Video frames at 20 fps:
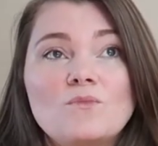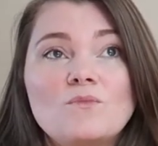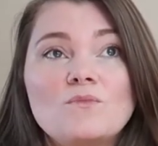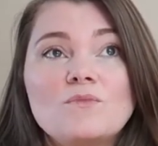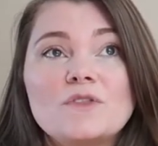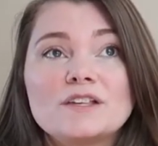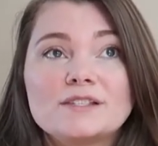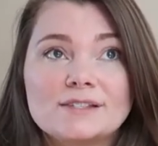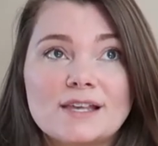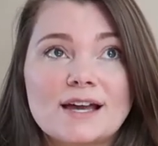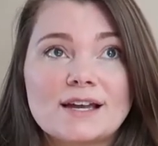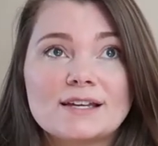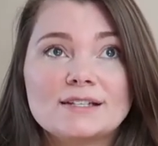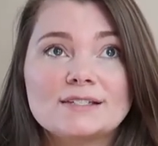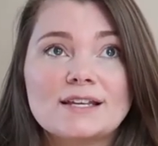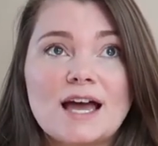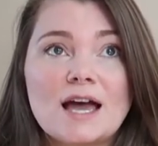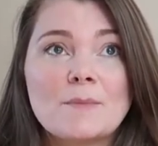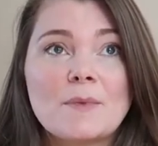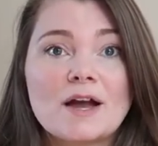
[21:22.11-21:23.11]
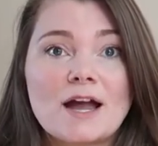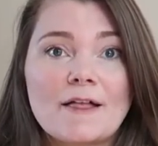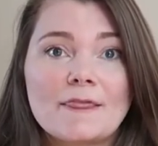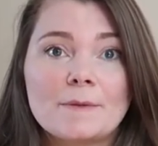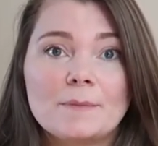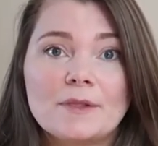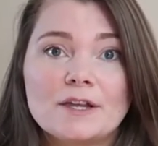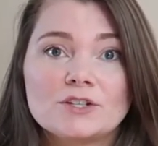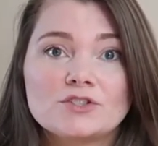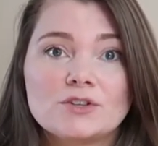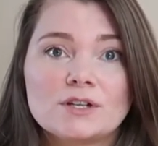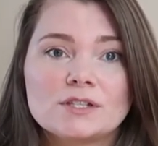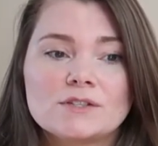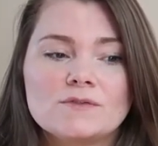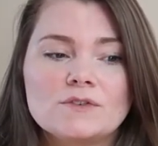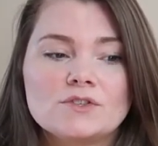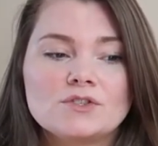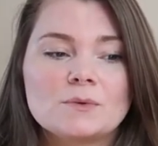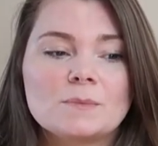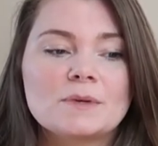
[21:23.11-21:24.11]
the second time I got the blood
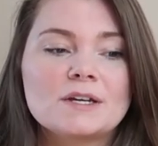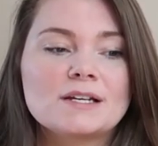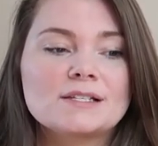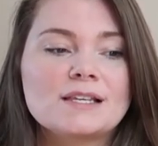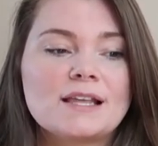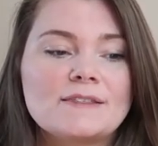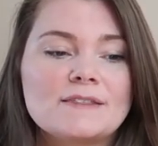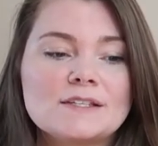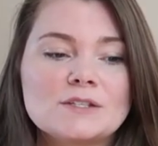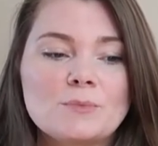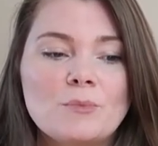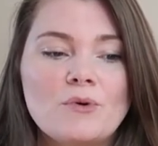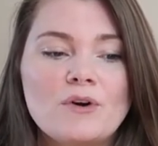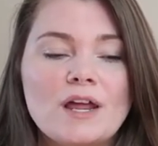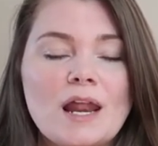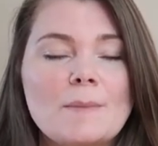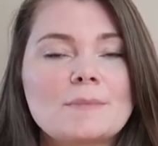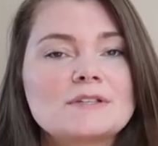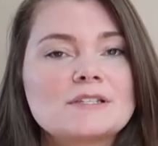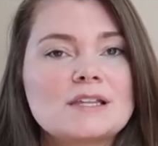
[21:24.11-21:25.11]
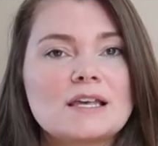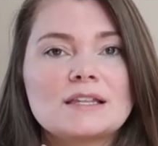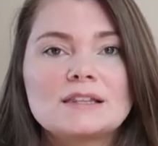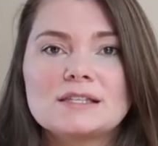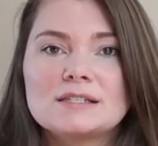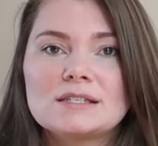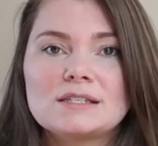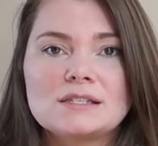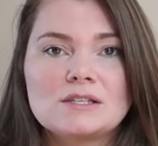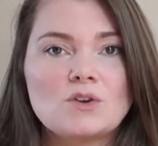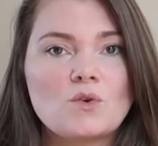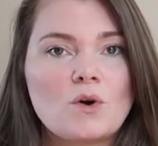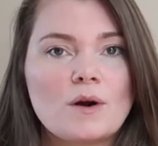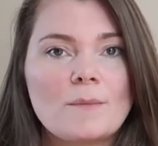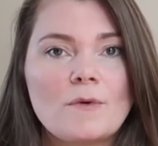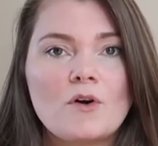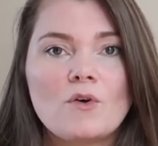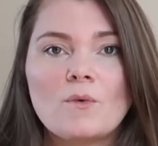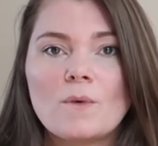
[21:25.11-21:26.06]
transfusion because at this point I'm just like, this isn't normal.